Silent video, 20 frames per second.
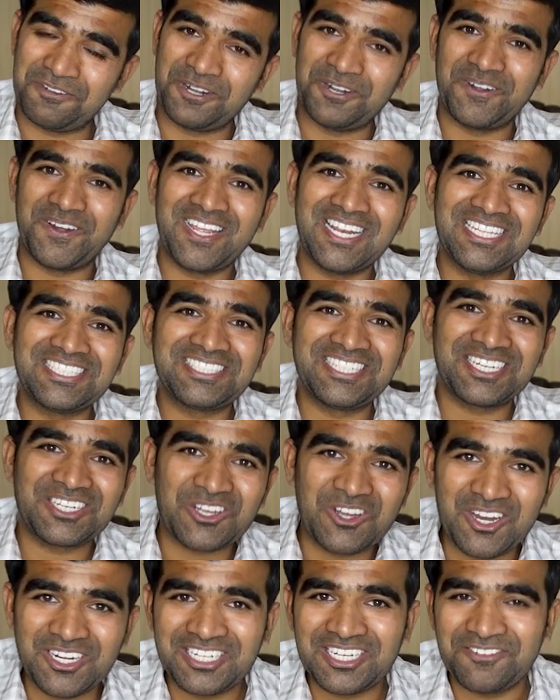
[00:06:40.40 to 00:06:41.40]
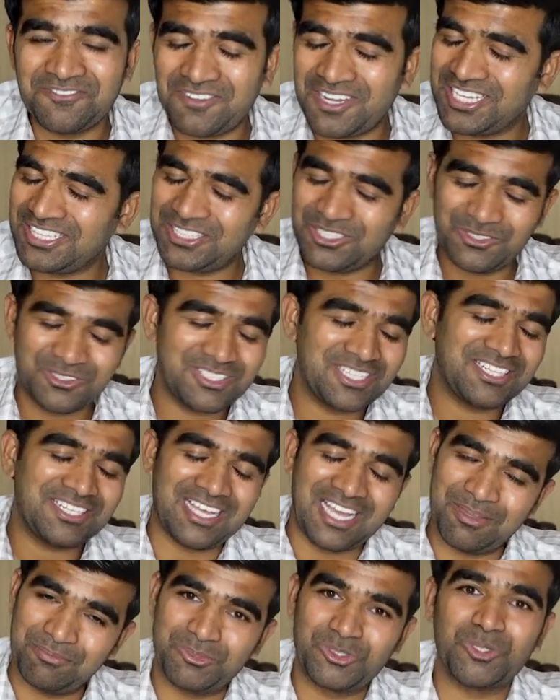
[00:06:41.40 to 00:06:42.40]
For real estate content, 5,000,
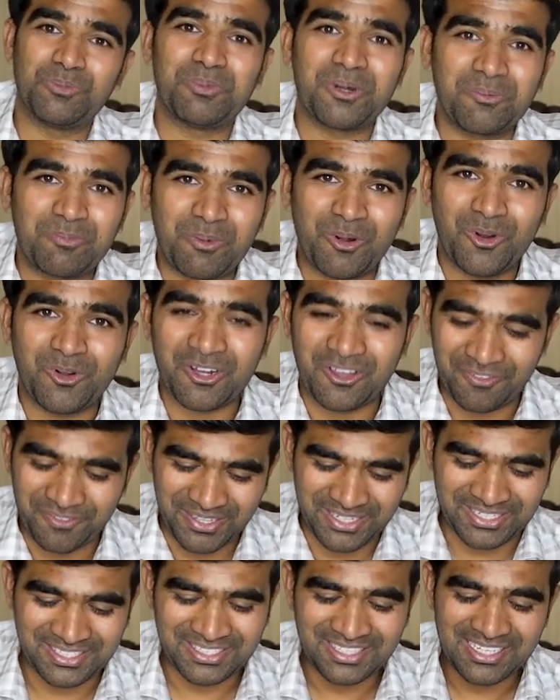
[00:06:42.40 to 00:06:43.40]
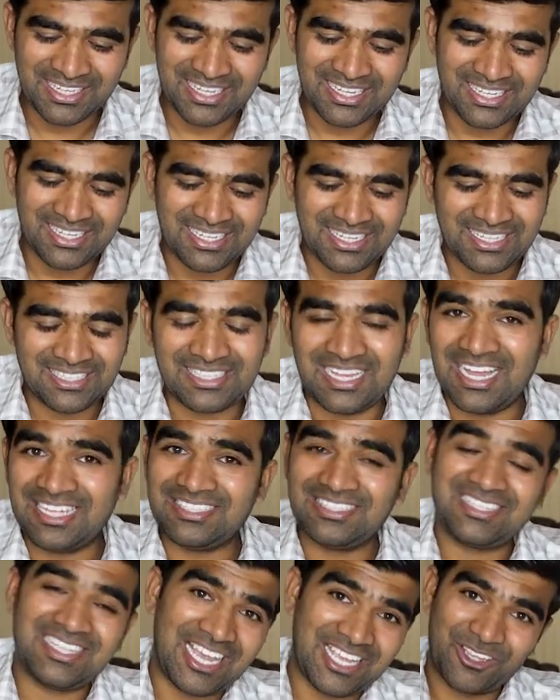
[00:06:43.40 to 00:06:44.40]
I'm super proud of it.
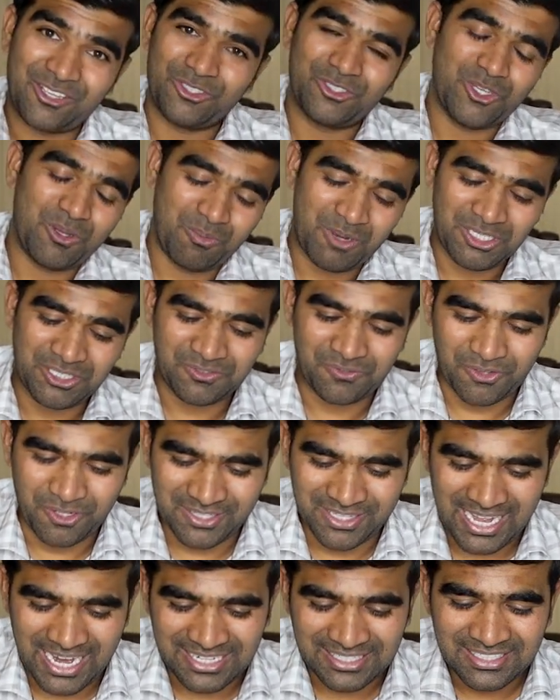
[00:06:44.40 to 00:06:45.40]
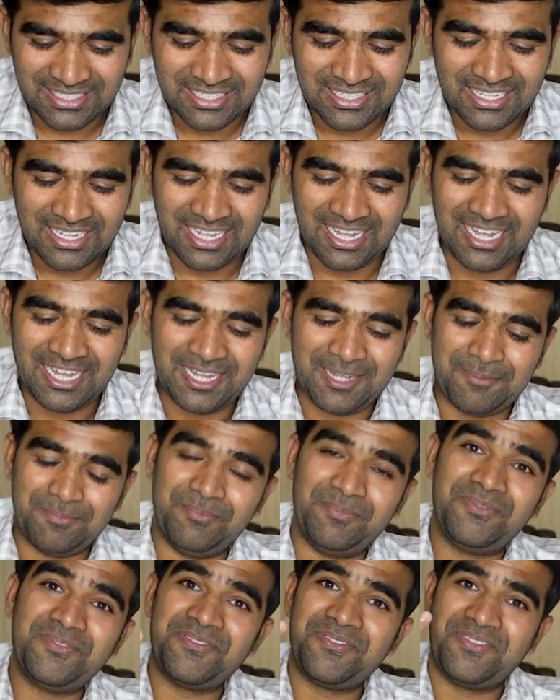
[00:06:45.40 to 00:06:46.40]
And thank you so much for that.
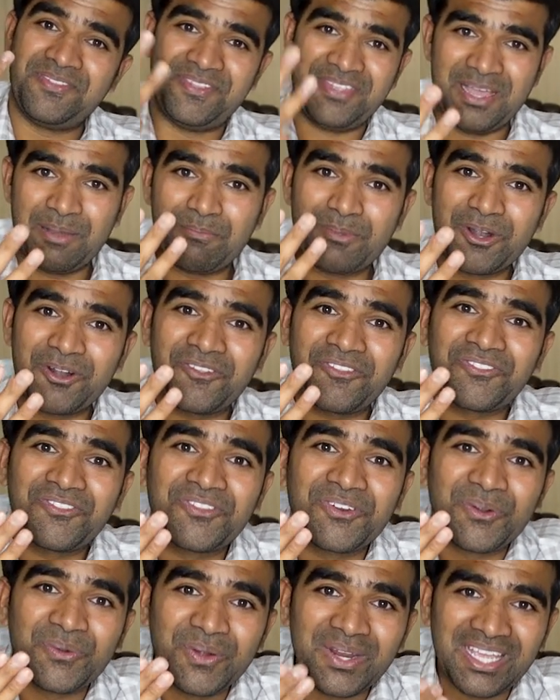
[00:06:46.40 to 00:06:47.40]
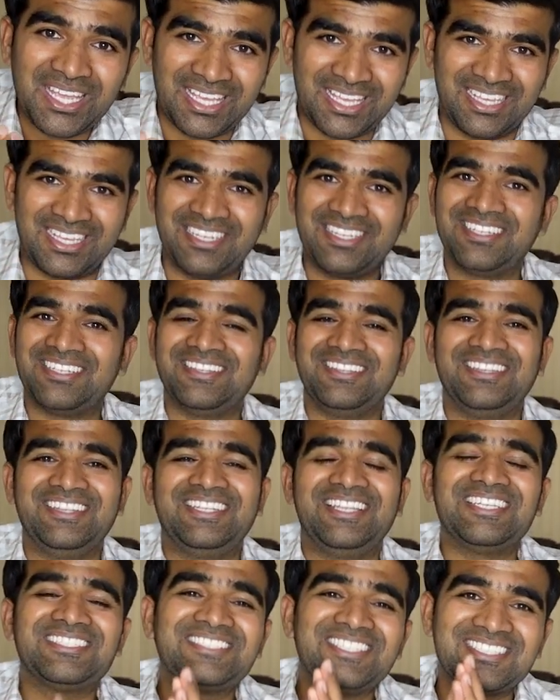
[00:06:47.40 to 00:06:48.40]
Um, Number three,
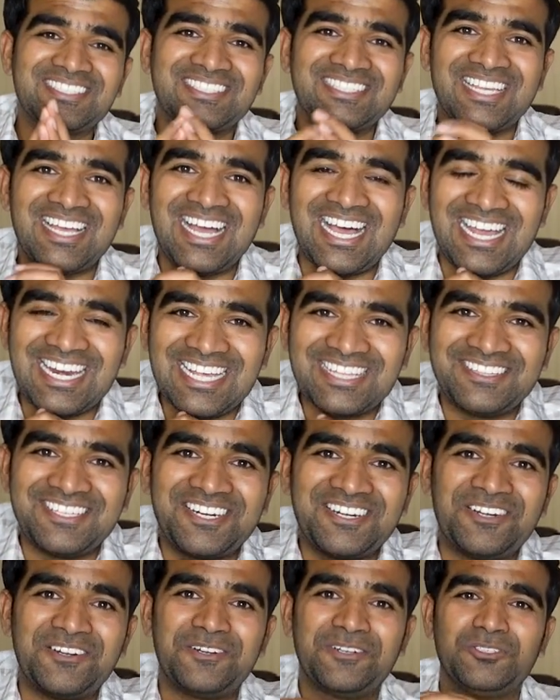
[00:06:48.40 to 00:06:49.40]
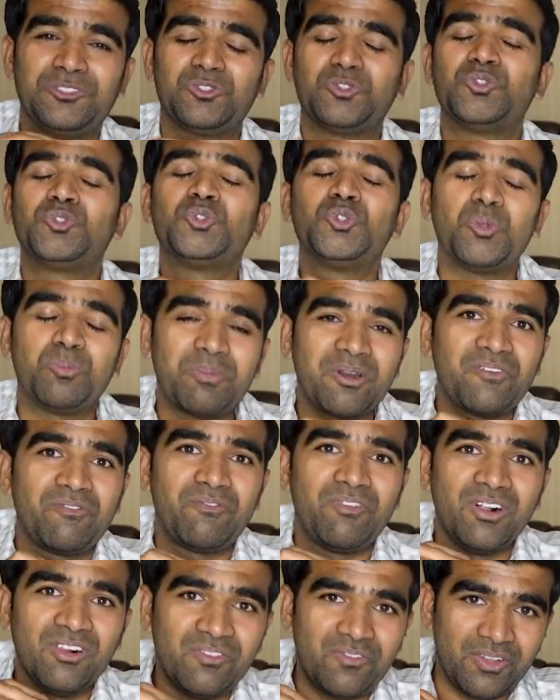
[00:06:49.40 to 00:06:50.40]
this is another super
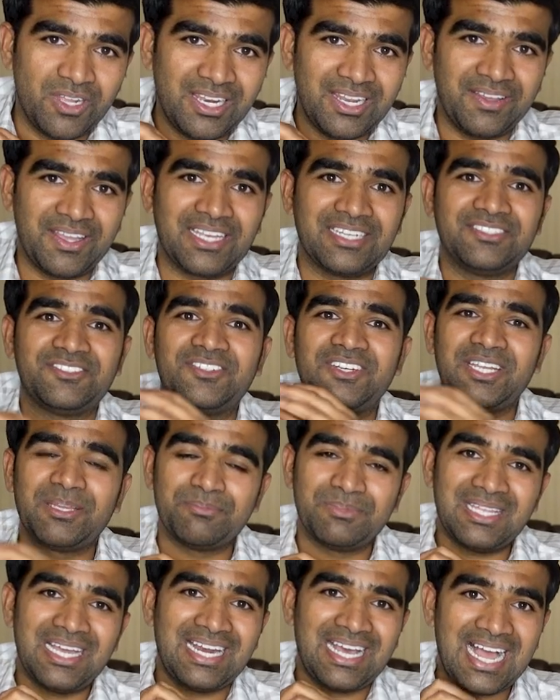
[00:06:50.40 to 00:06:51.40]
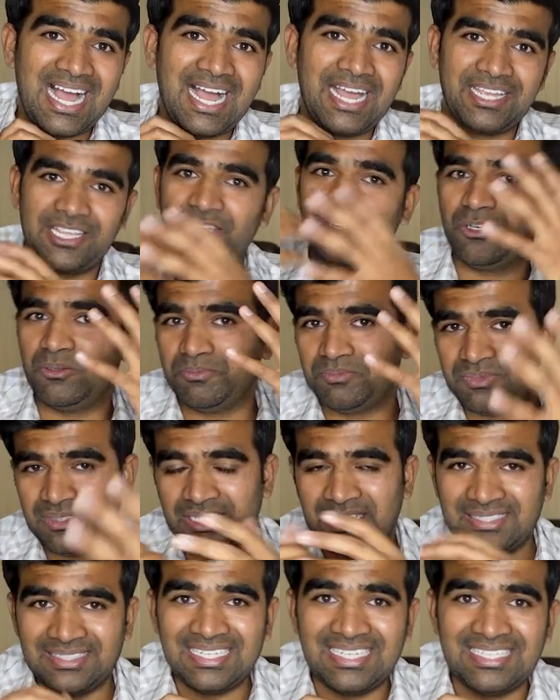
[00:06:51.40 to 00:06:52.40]
fulfilling dream that I, you know,
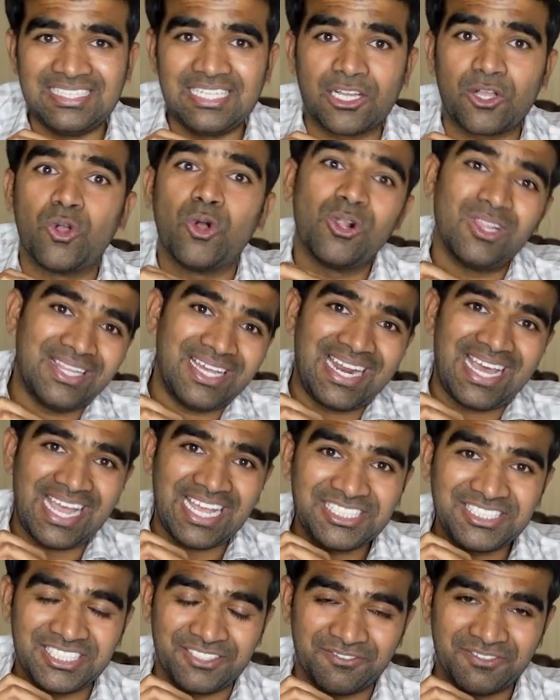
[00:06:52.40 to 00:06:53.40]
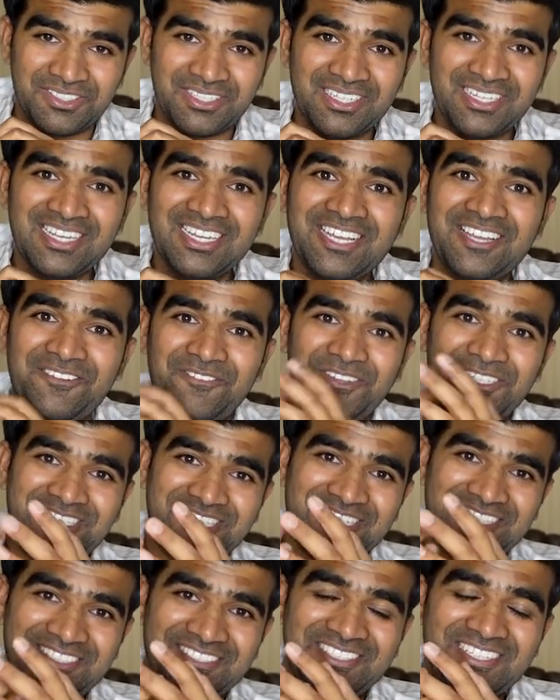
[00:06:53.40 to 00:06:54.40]
the, the goal that I achieved, which
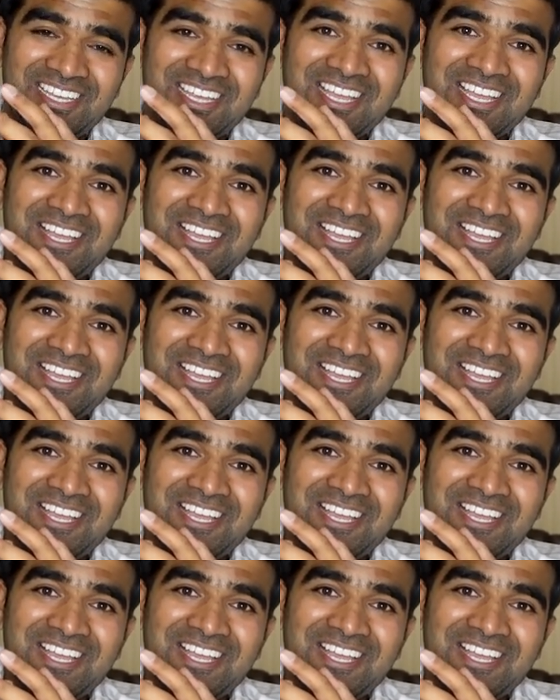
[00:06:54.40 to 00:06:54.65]
is